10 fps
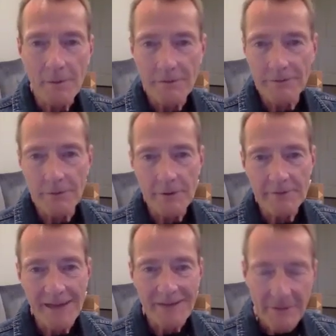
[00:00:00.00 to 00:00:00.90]
full of
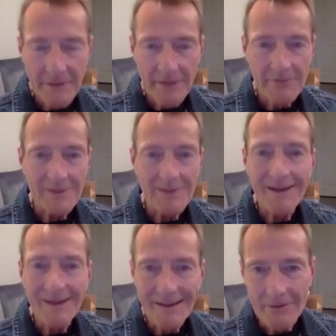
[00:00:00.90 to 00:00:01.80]
essays and
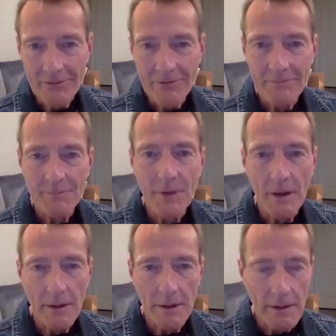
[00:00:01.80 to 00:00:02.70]
guidance
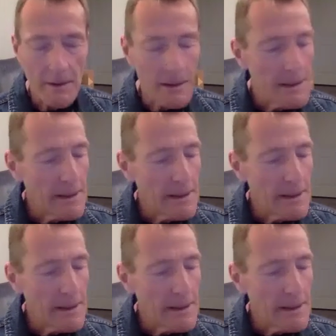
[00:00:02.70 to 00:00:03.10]
on